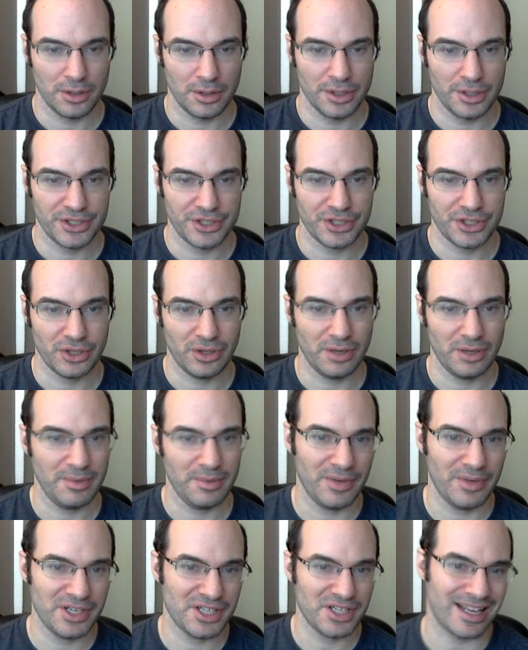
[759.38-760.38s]
So, you know,
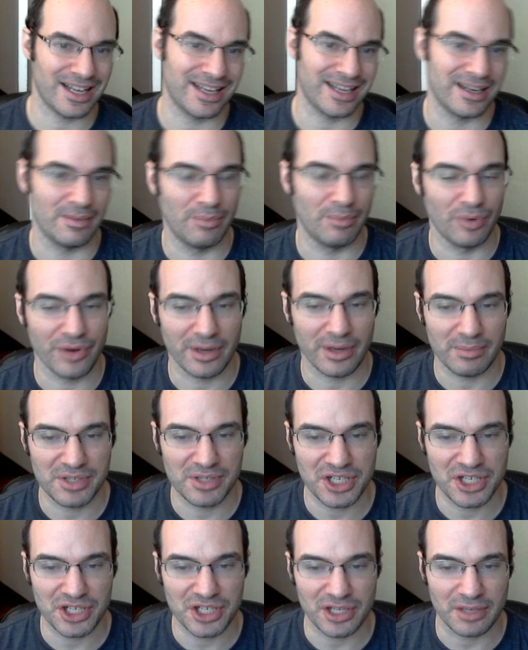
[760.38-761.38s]
we just had a kind of boring
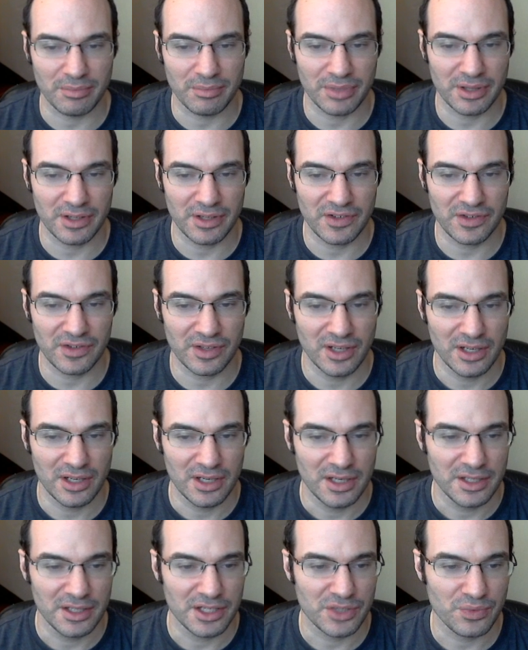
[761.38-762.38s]
position, but
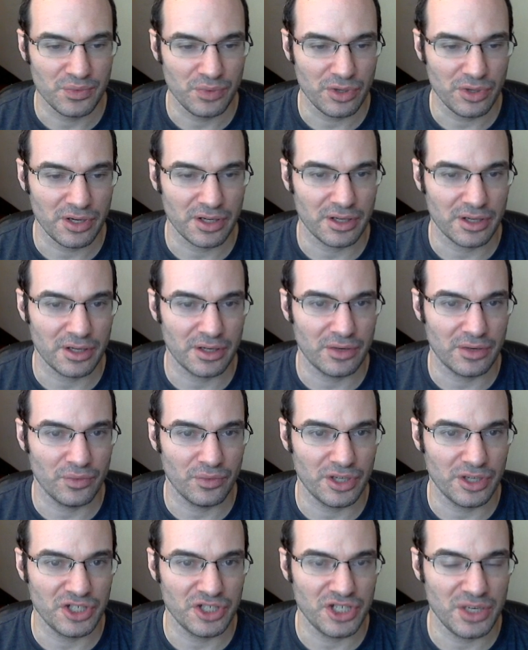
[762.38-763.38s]
this rook
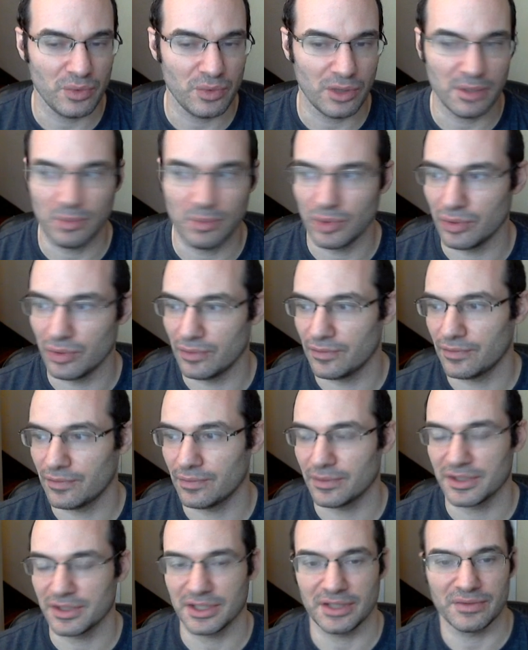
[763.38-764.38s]
g1 move
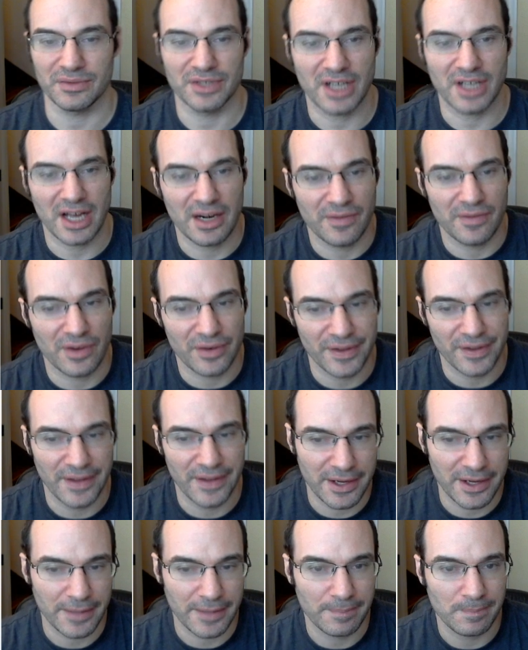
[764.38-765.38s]
was kind of
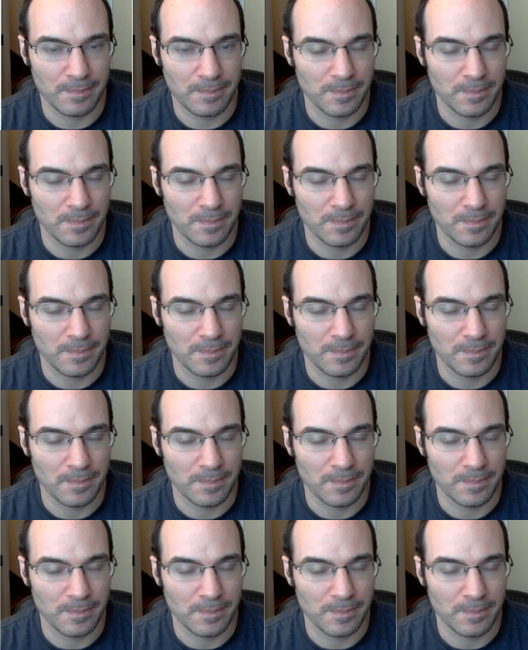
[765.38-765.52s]
irritating.